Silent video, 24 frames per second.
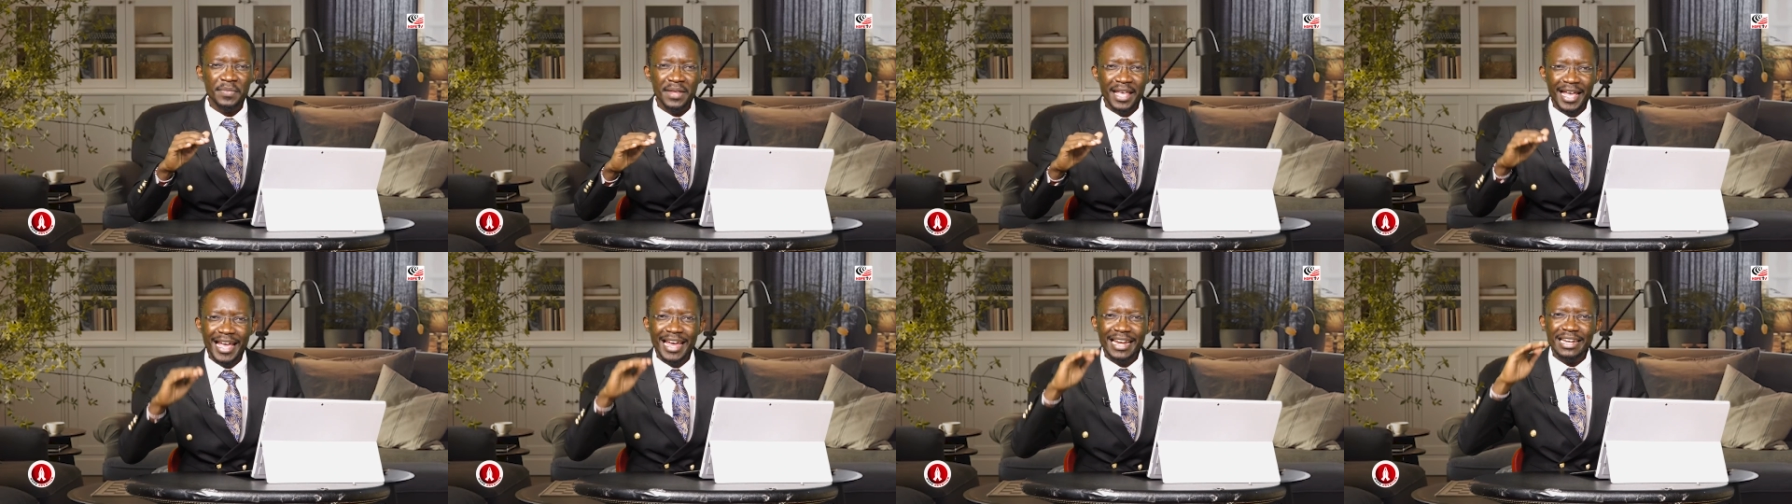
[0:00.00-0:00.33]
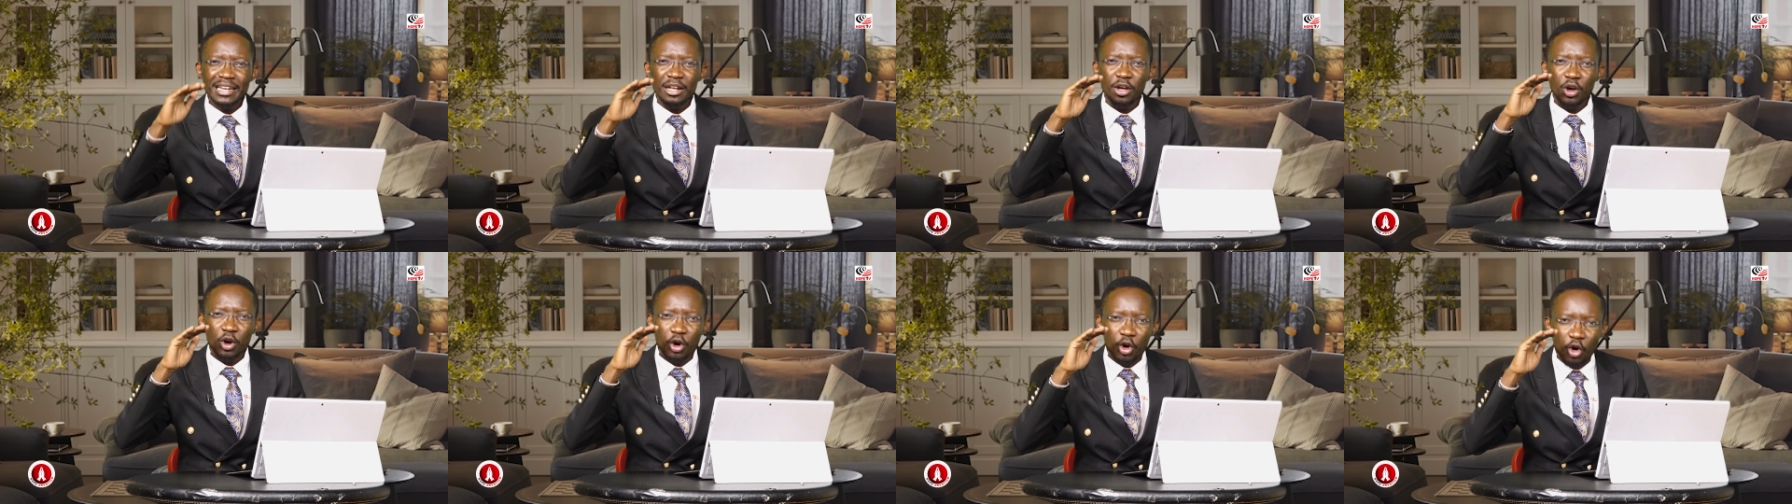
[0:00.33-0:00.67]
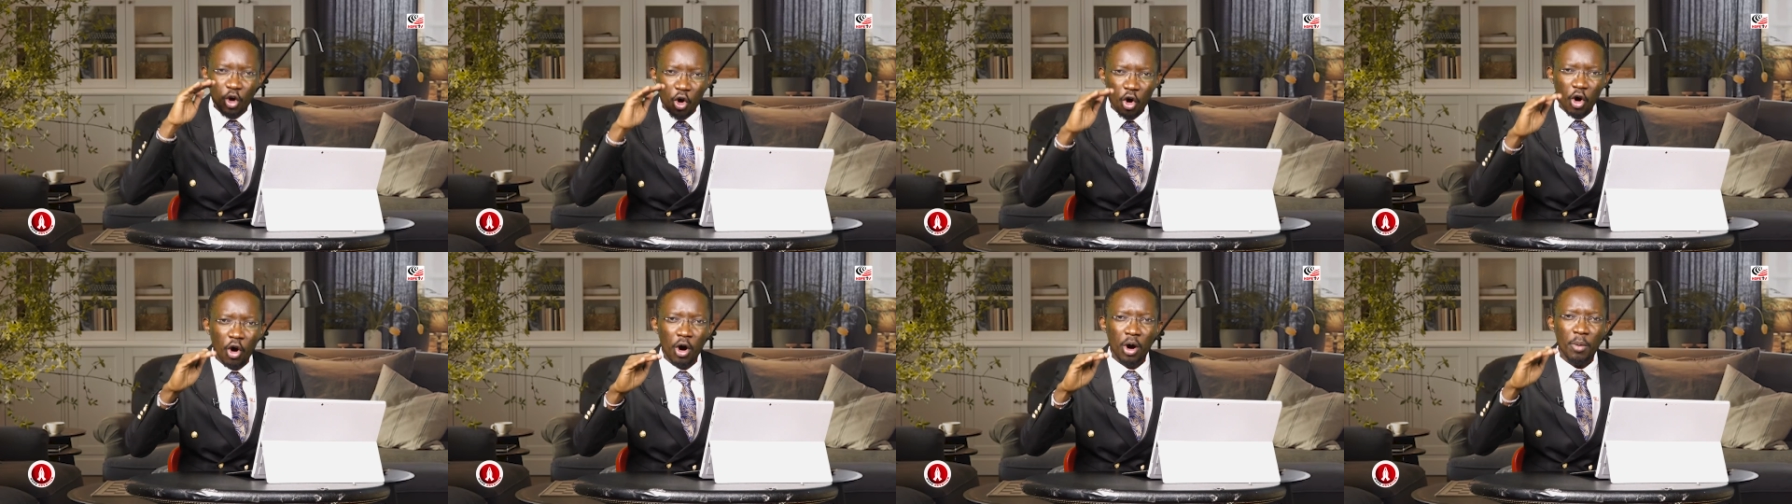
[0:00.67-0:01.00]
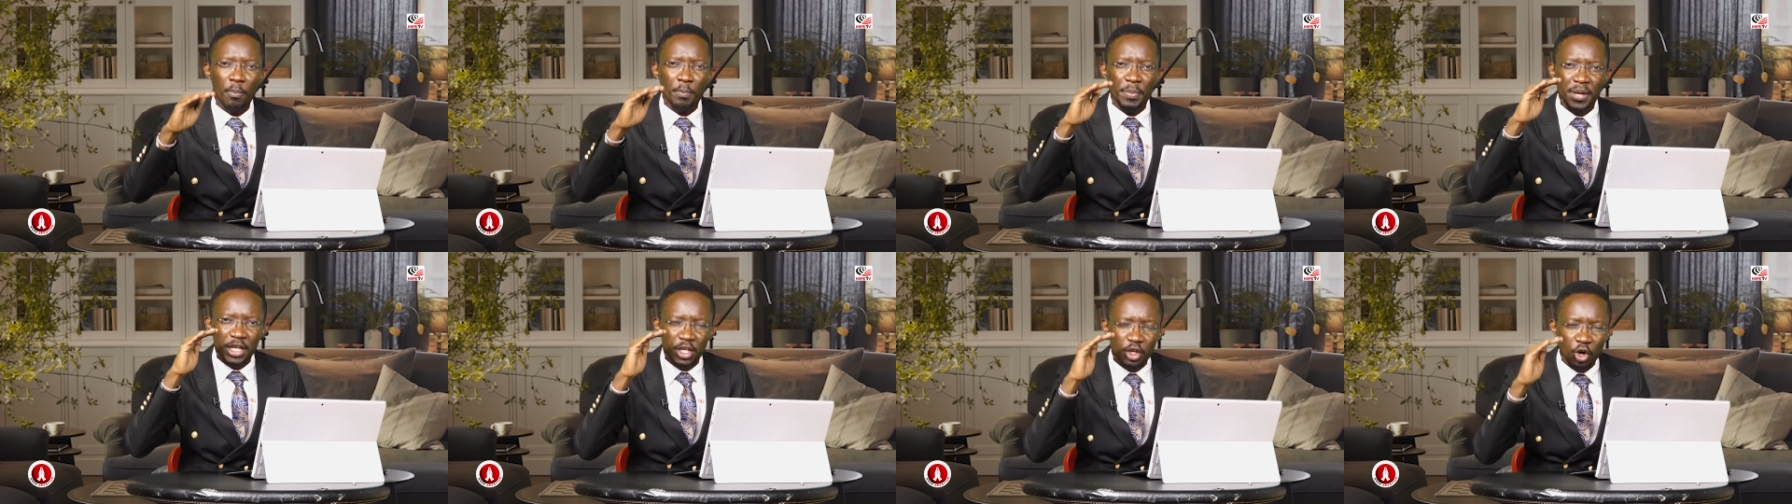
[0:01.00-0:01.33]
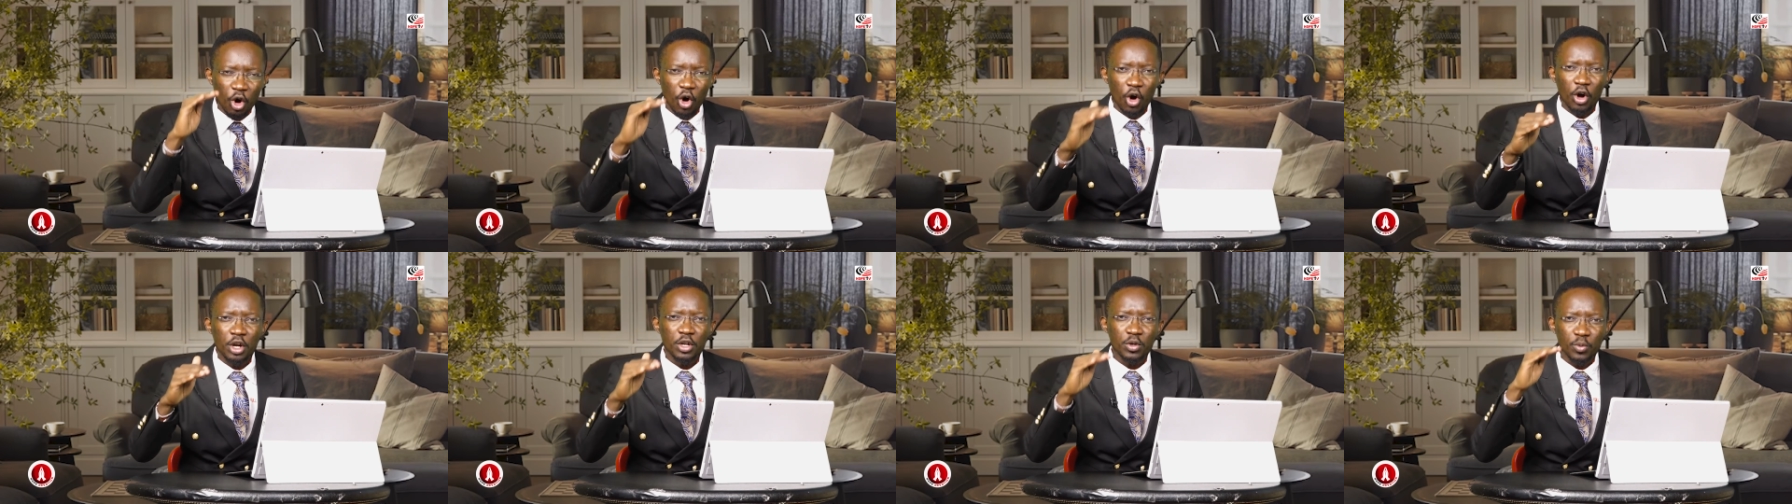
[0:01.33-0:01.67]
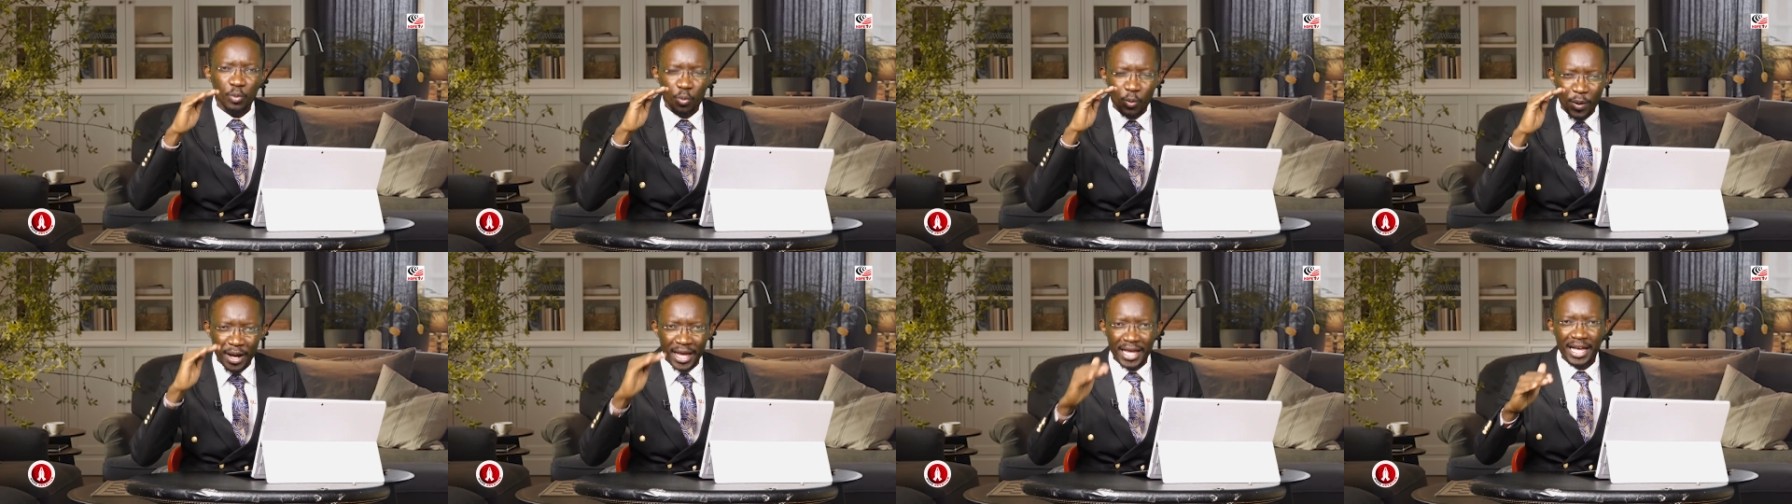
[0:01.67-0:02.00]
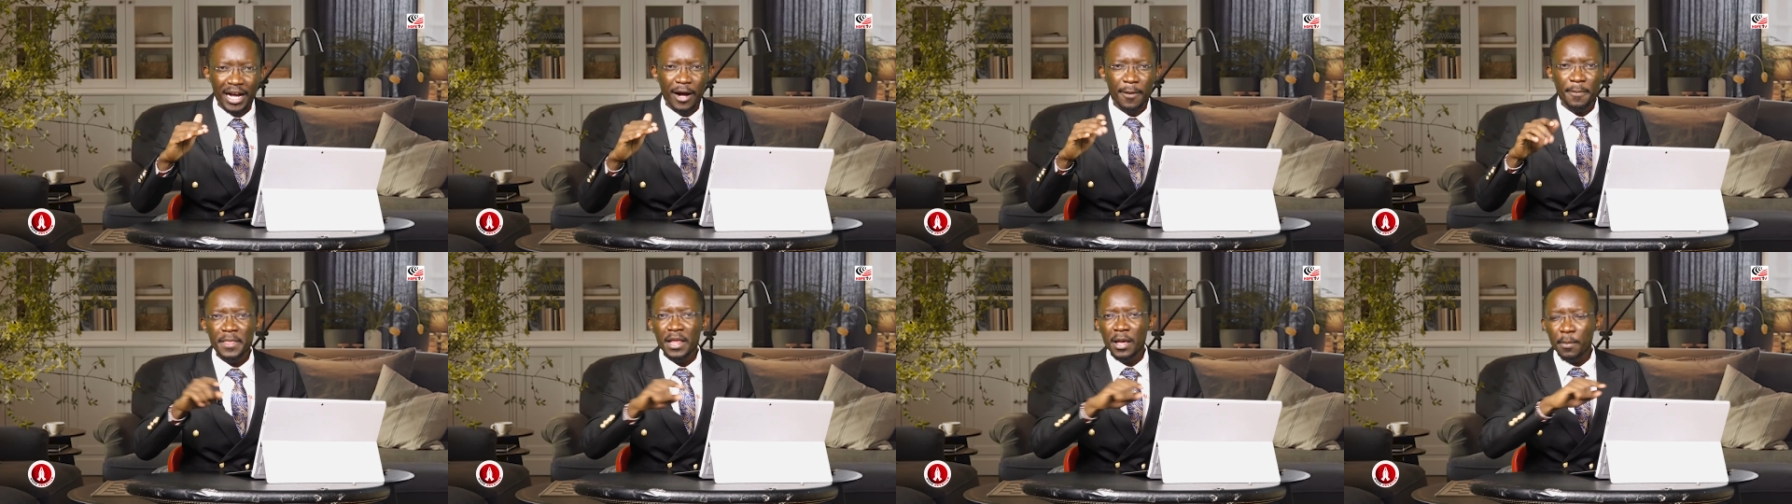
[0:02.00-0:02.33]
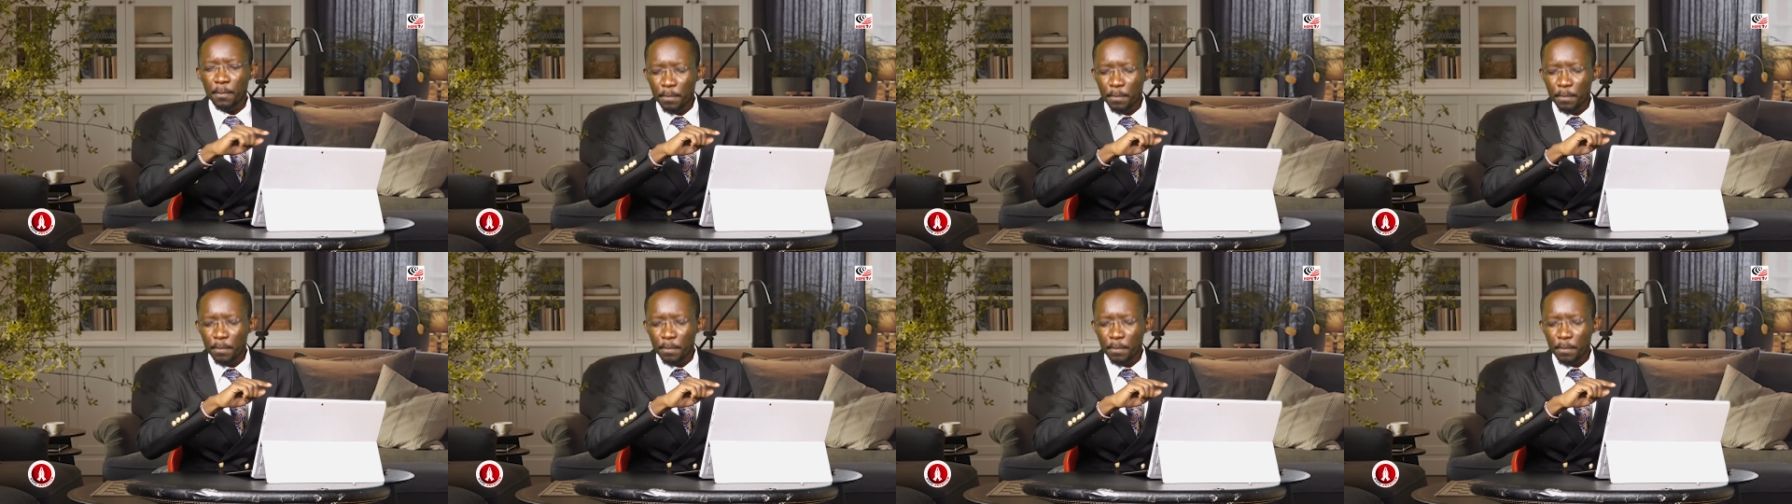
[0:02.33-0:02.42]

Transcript: and go beyond where